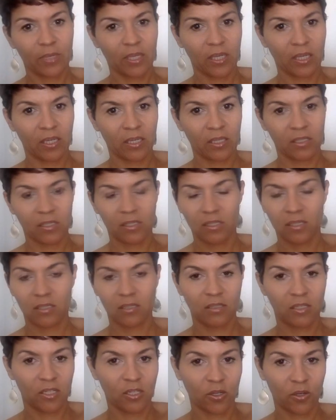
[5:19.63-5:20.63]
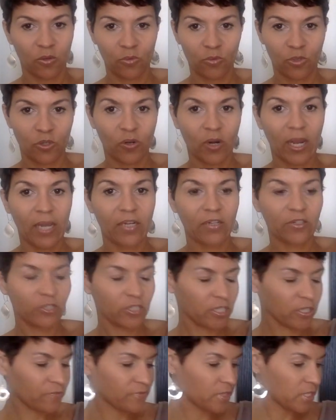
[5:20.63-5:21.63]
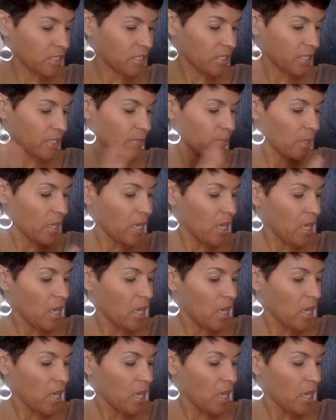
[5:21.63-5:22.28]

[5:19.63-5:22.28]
and, cry herself to sleep.